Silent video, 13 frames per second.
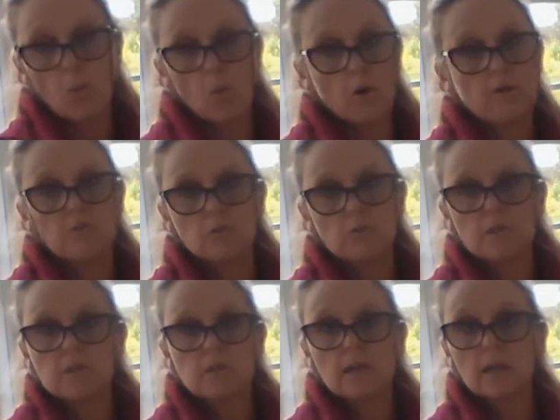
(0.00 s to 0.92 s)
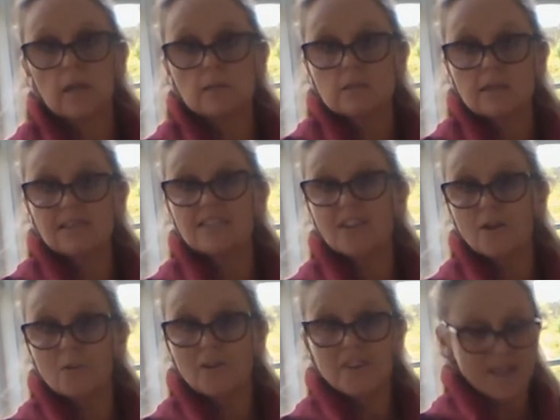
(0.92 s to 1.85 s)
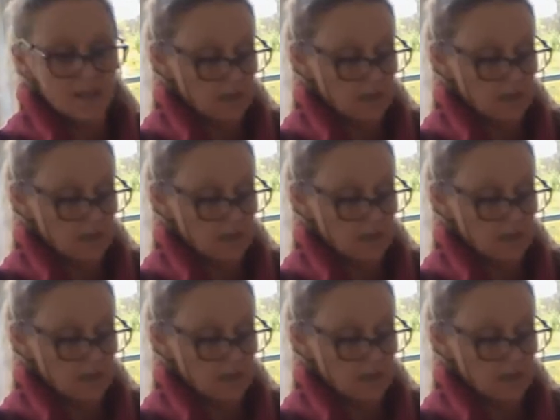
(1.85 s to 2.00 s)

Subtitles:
Whatever resonates, let's go with that.